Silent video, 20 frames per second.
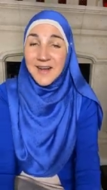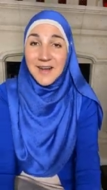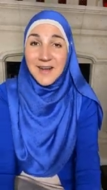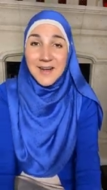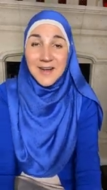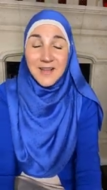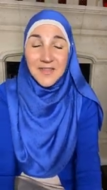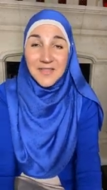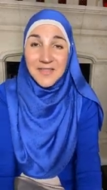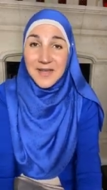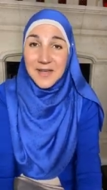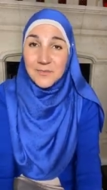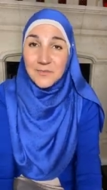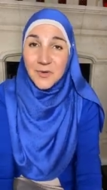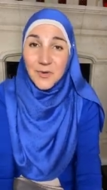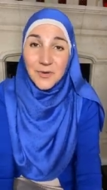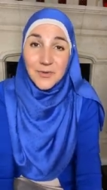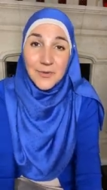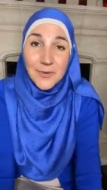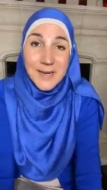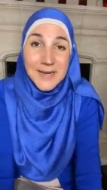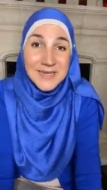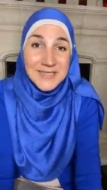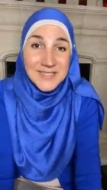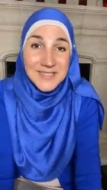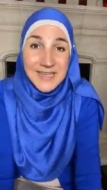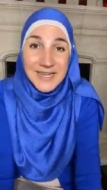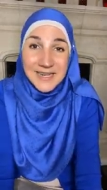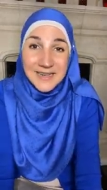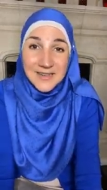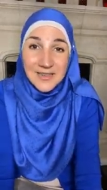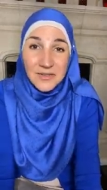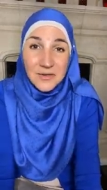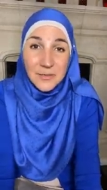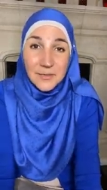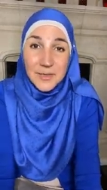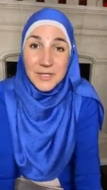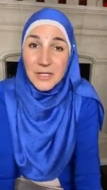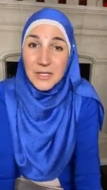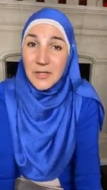on them, or grades get a little
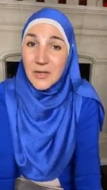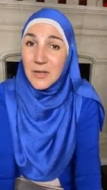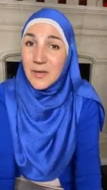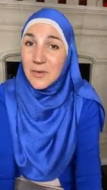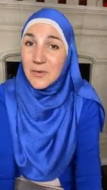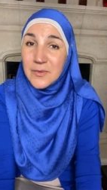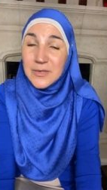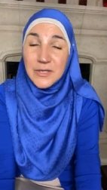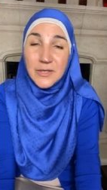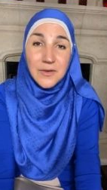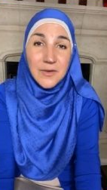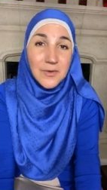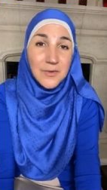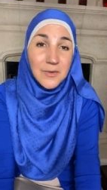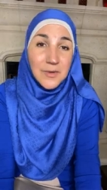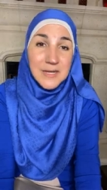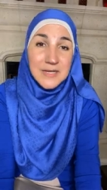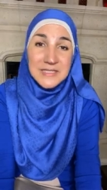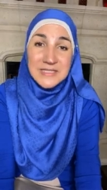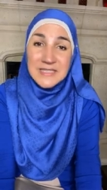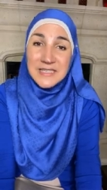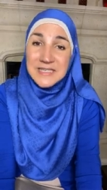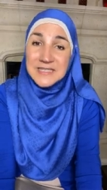bit low and you go crazy.